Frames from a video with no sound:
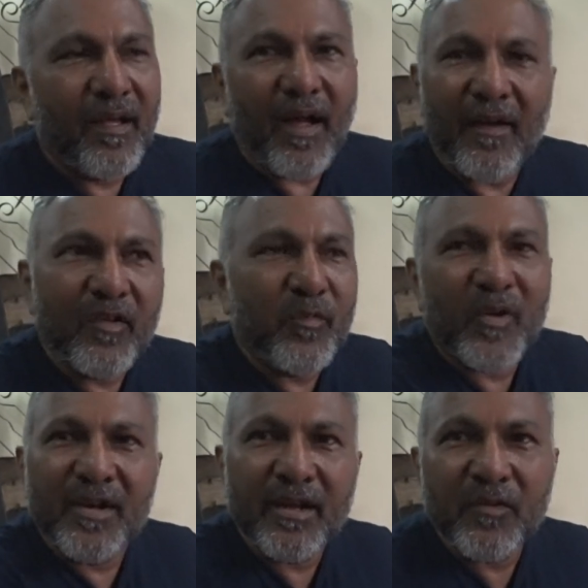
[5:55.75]
And those
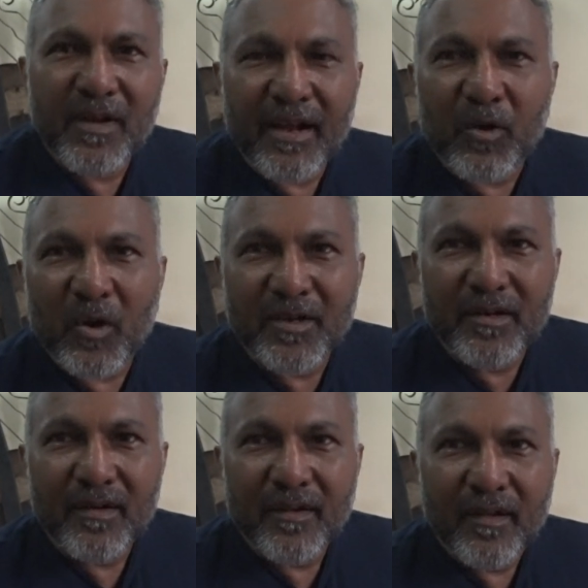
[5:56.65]
bananas will get
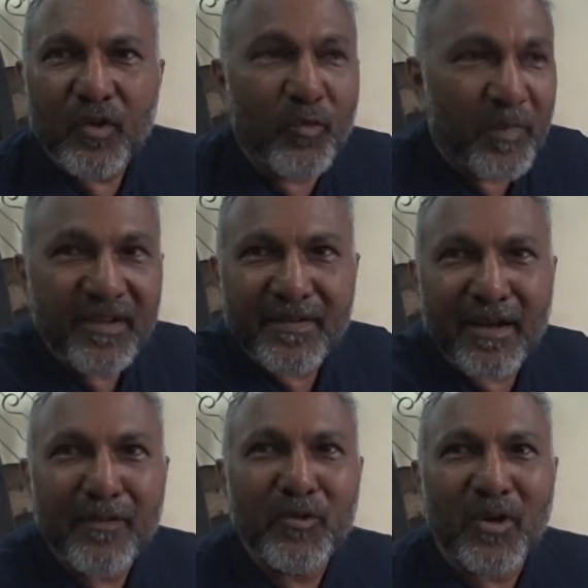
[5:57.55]
rotten. You please tell
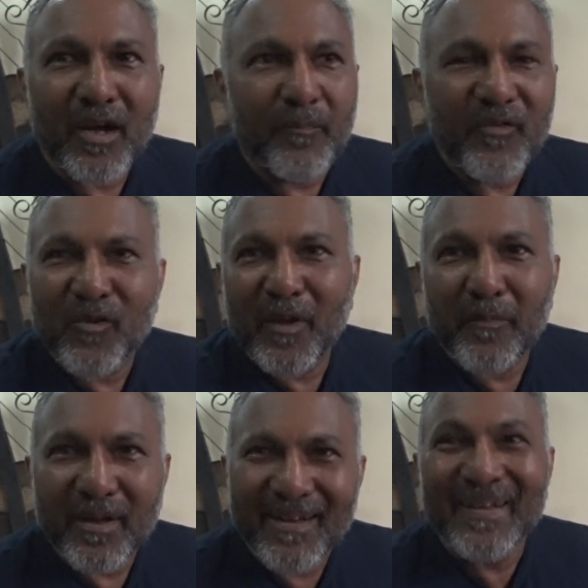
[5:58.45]
him to come before my
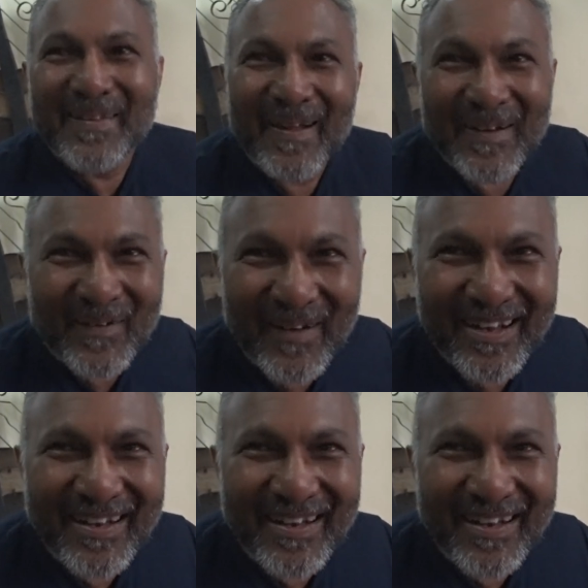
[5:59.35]
bananas get rotten.